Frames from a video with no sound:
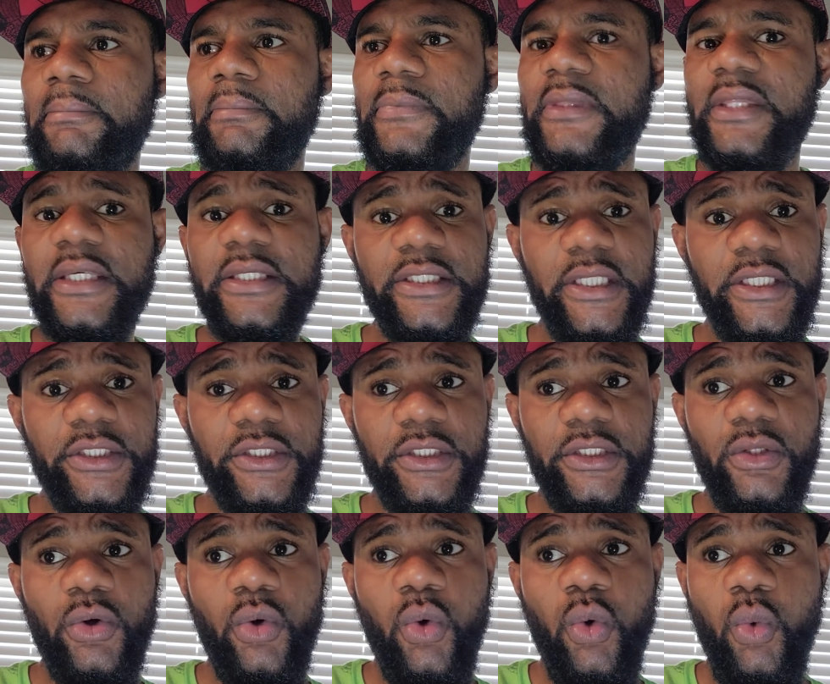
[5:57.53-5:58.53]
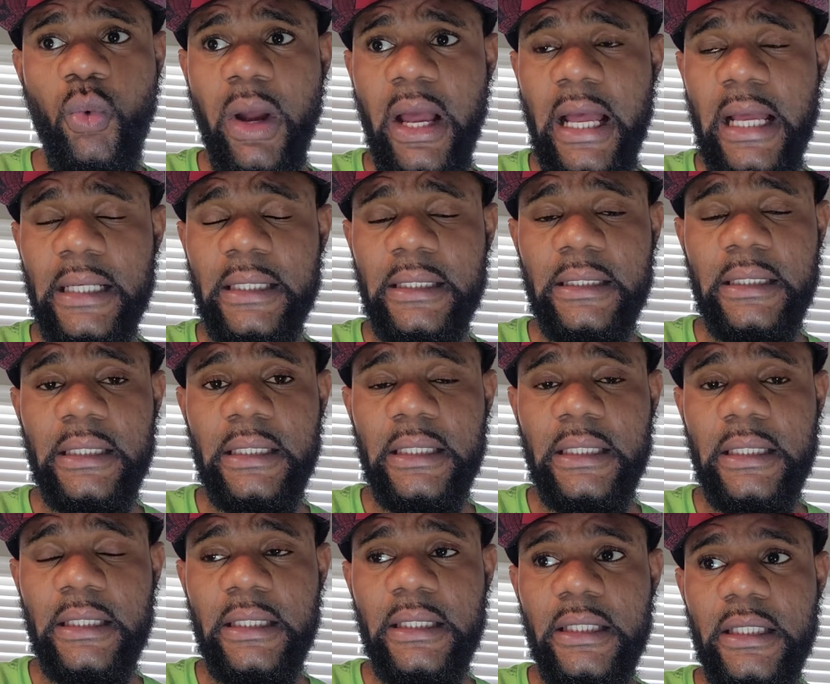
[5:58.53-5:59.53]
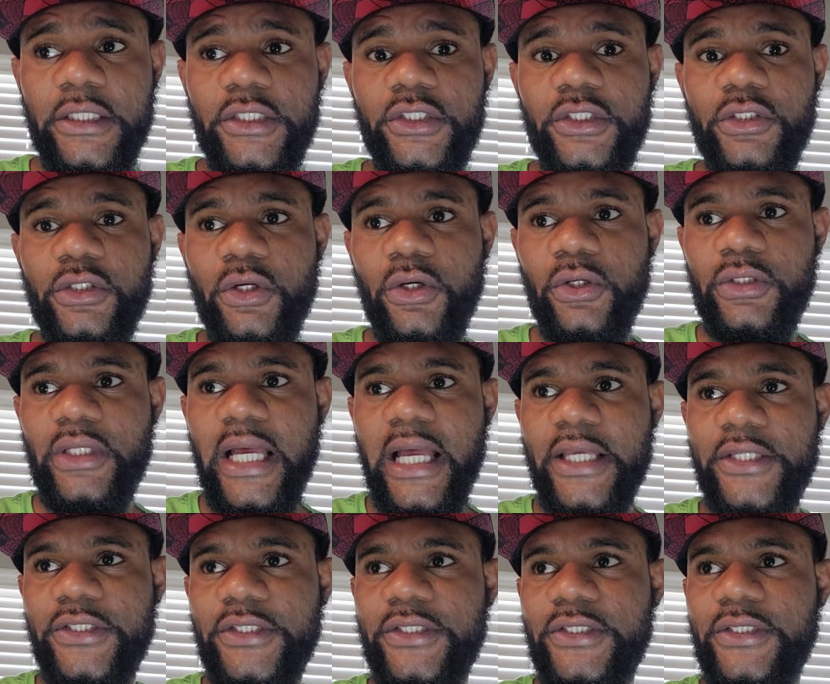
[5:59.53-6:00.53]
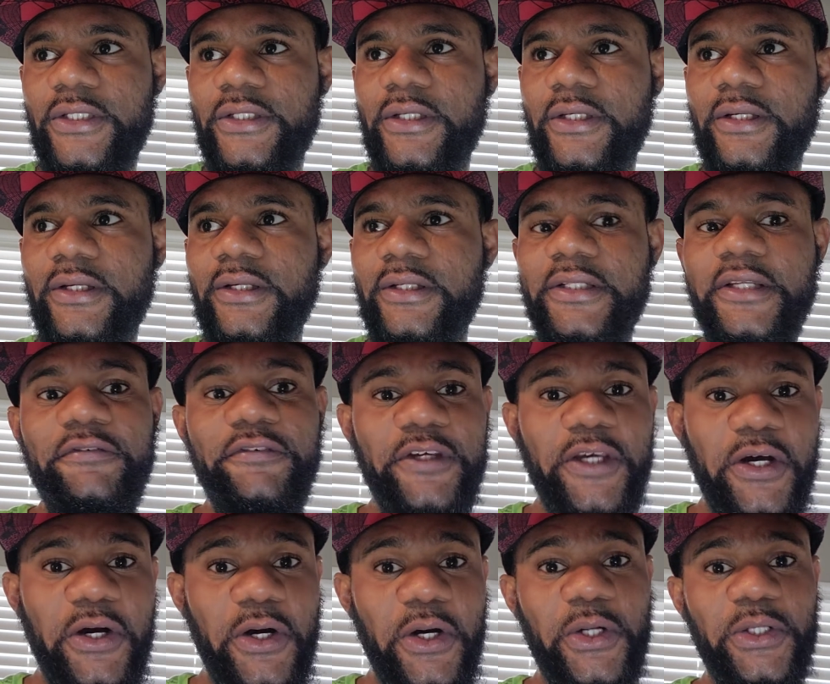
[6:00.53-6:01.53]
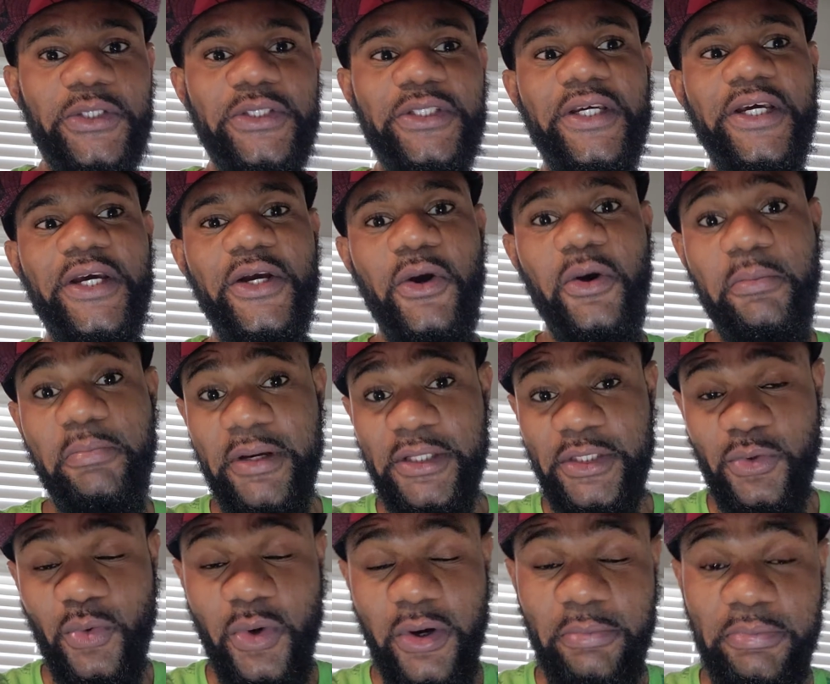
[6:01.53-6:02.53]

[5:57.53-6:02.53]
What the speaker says: the 601 is not as difficult compared to what